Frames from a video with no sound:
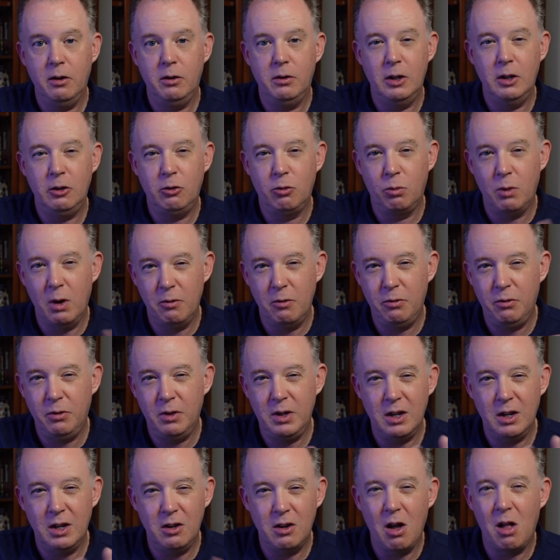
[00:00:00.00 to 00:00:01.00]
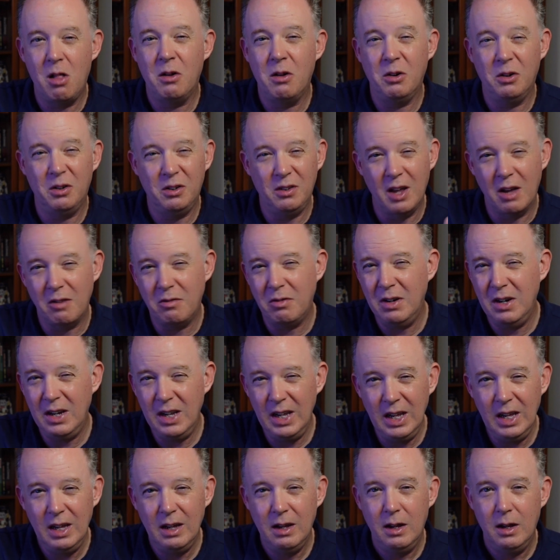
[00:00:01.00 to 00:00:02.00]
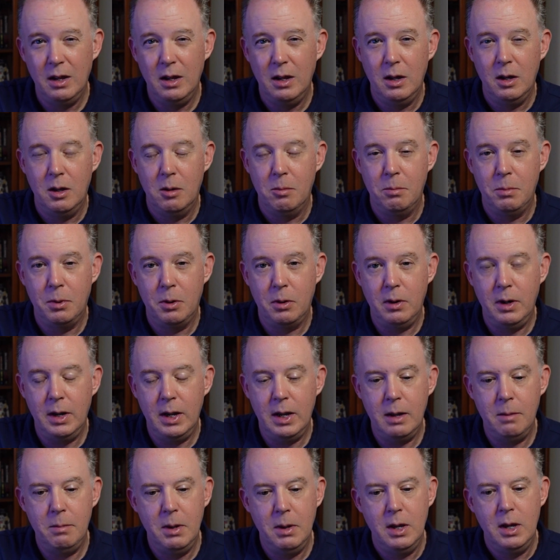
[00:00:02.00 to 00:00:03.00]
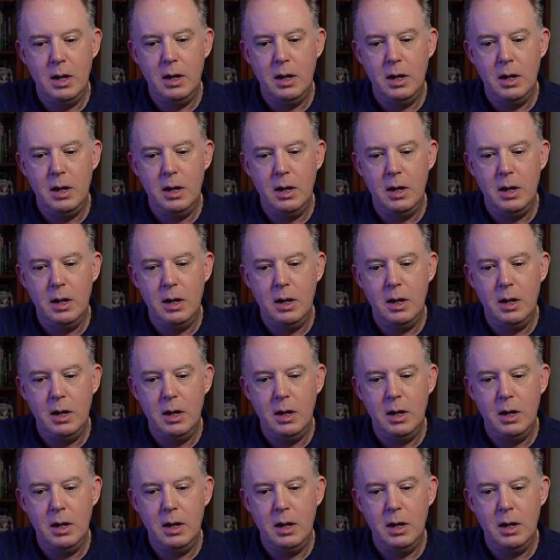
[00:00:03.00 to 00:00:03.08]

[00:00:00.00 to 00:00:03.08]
That's roughly $1.70 per nib.